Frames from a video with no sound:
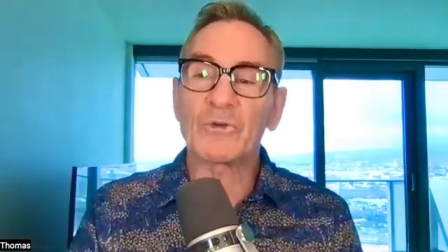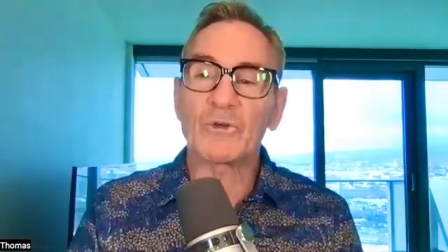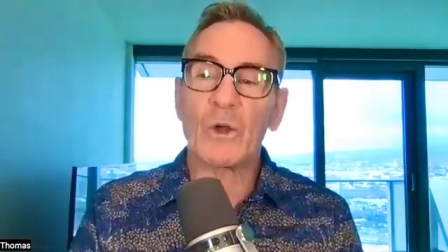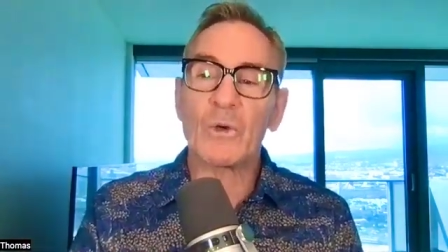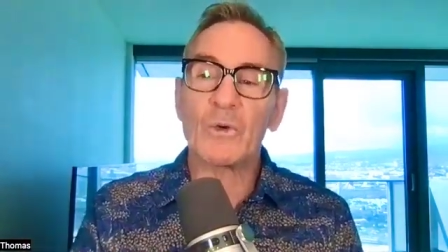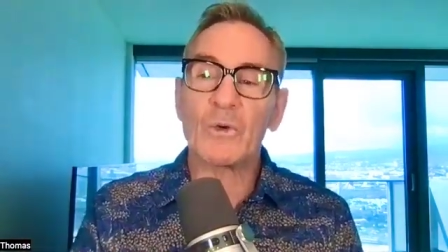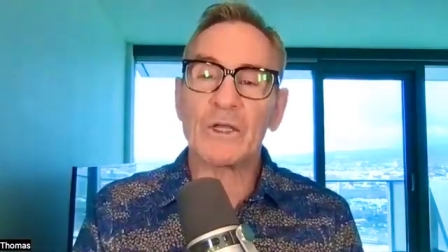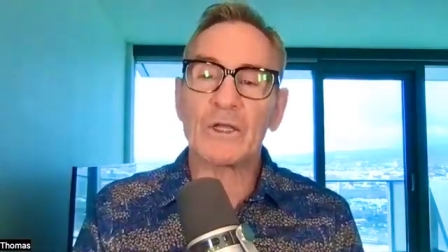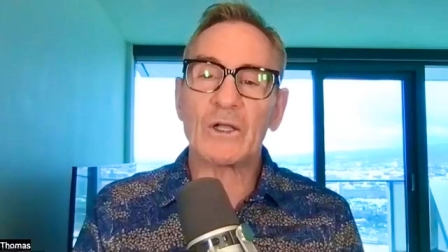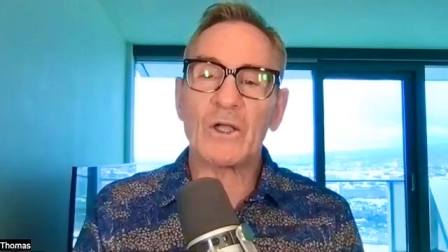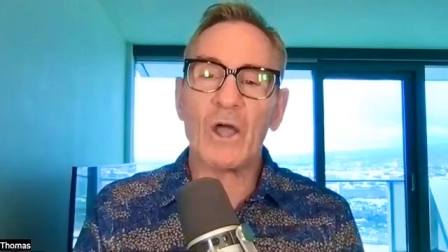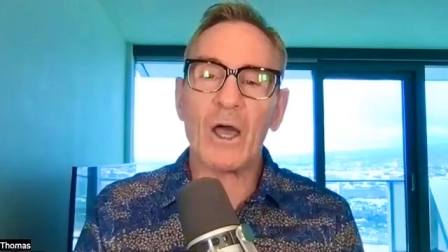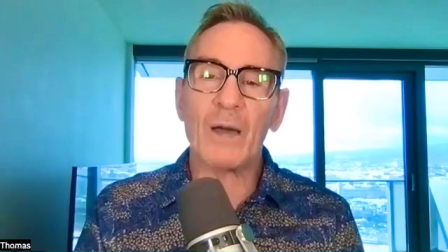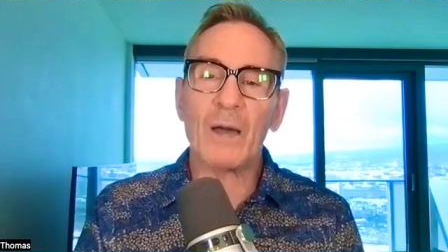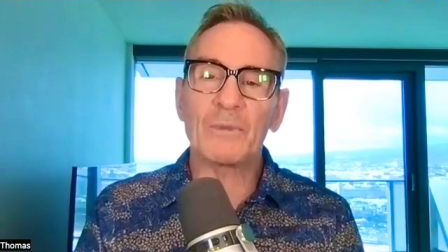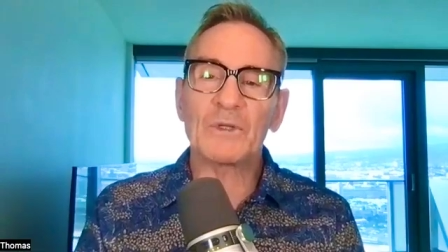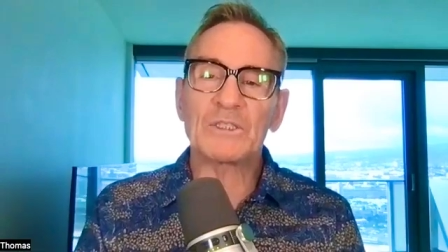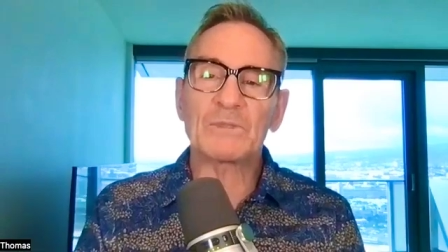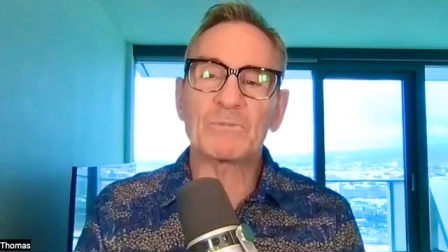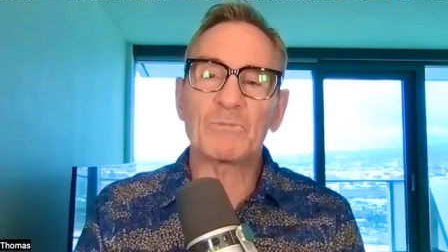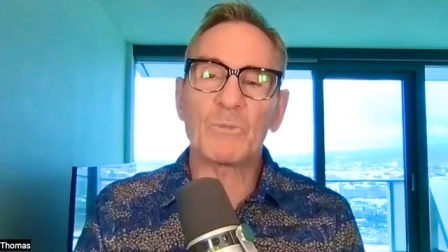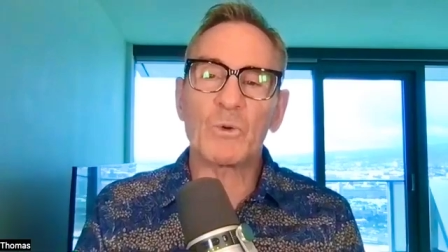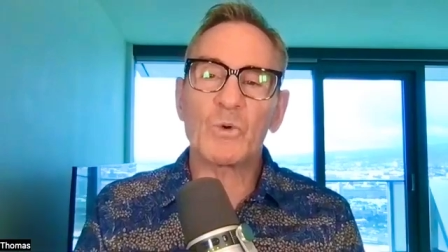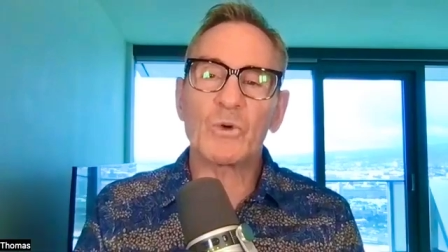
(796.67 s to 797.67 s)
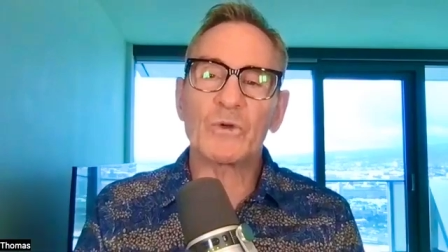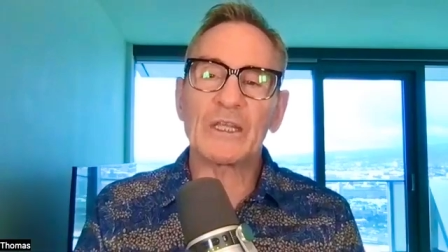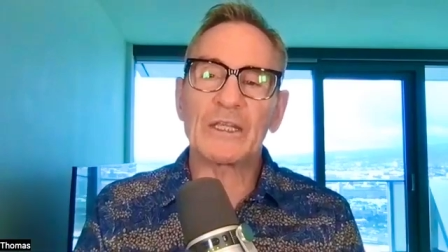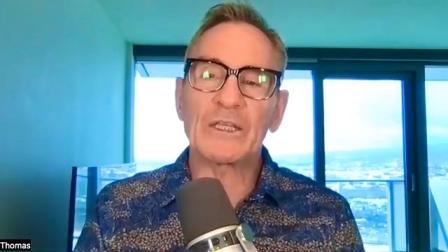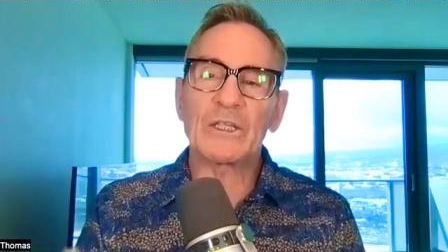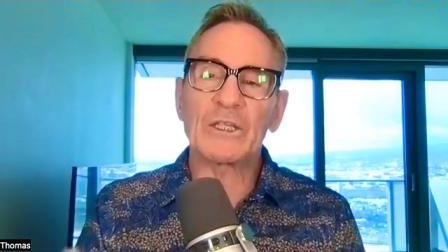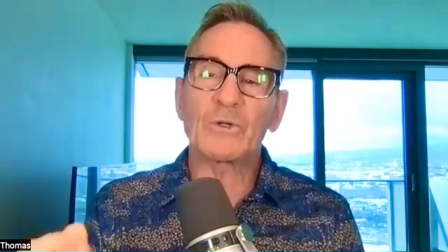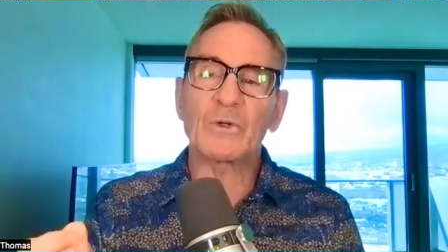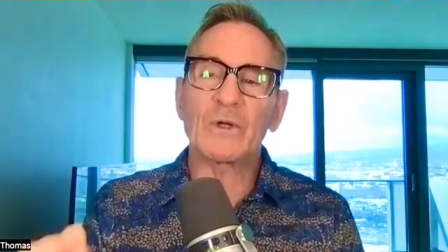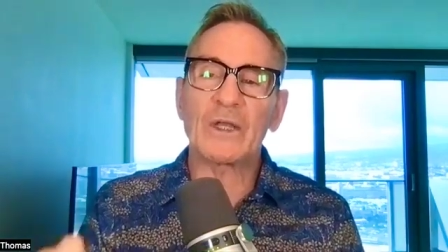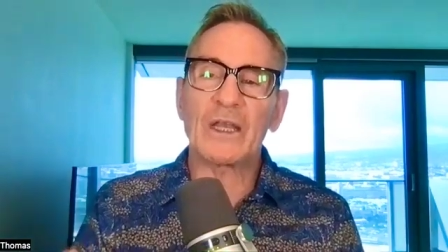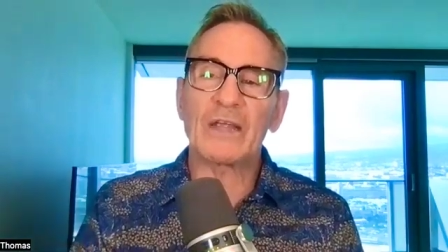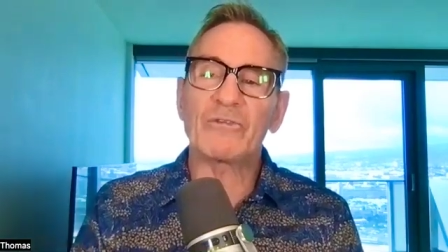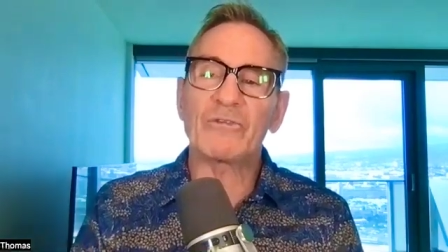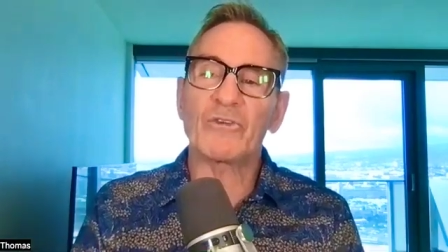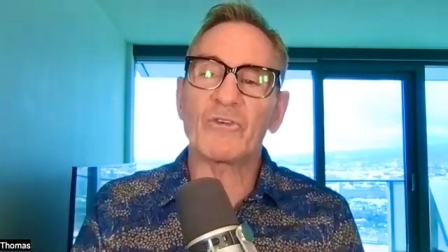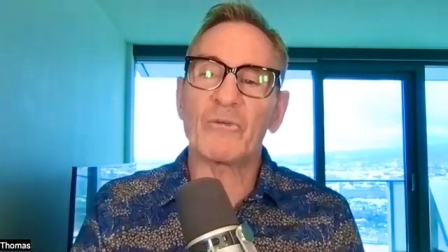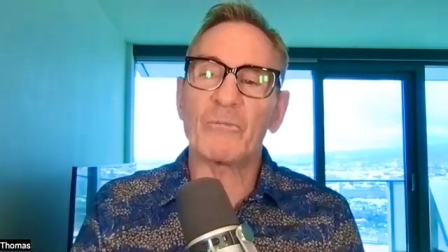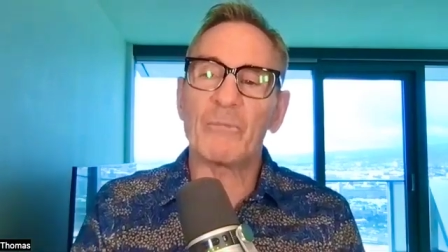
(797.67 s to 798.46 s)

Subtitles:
grow, and accomplish more than you could ever